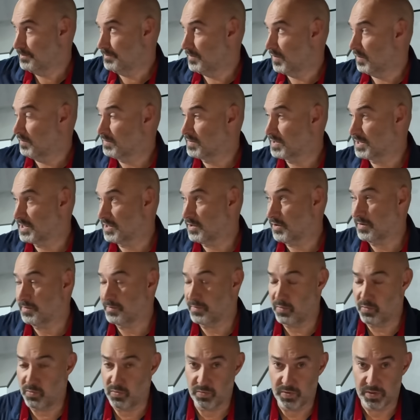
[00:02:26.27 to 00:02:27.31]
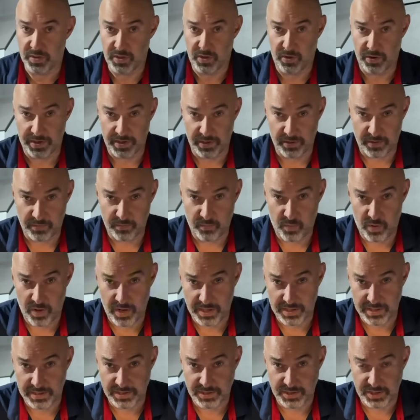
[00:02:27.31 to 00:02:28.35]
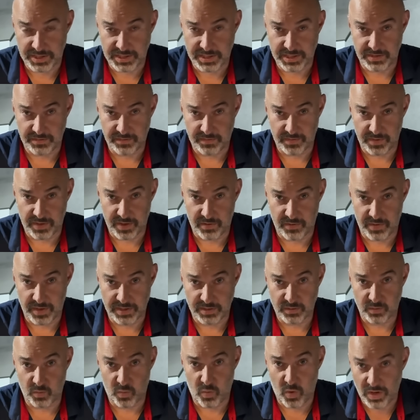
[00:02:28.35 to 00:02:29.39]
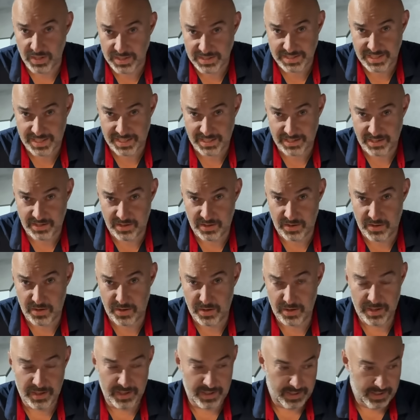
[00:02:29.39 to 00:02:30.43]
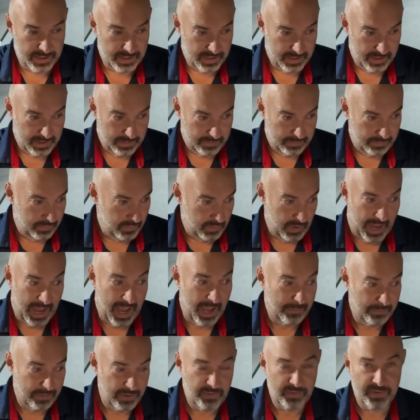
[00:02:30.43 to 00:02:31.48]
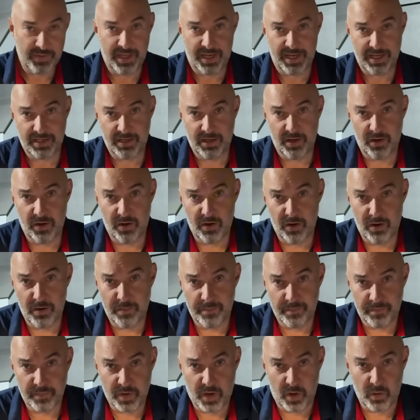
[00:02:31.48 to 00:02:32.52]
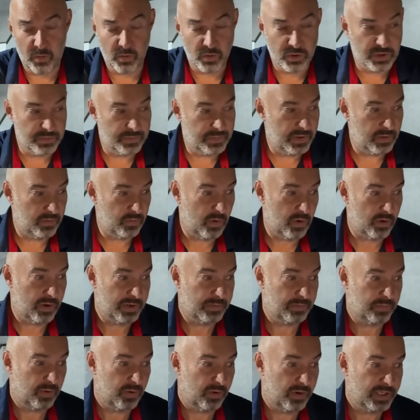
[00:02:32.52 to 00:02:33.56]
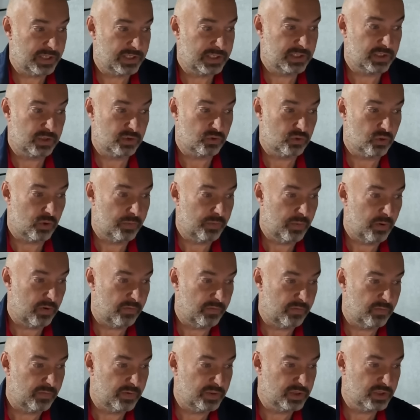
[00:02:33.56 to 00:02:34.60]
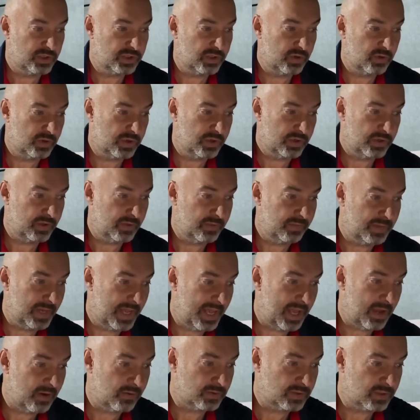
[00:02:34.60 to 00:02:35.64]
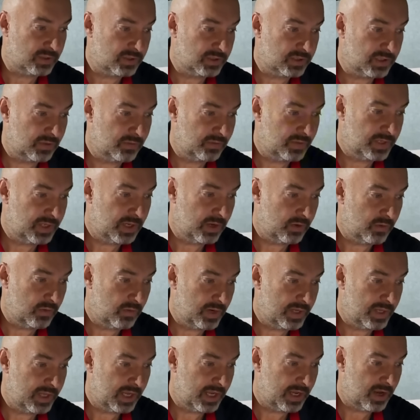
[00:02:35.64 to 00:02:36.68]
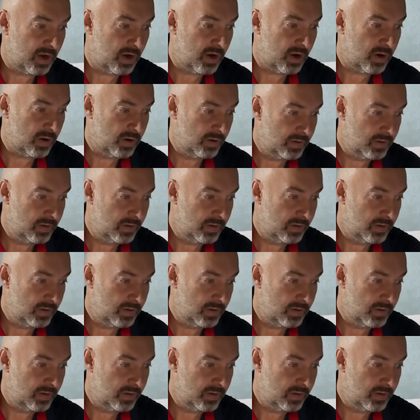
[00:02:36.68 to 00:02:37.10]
Obviously, I bought the 991 GT3 RS YSAC car. Happy with that car. I was a bit worried prices would drop off. And we just look at them now, just so we know where they are.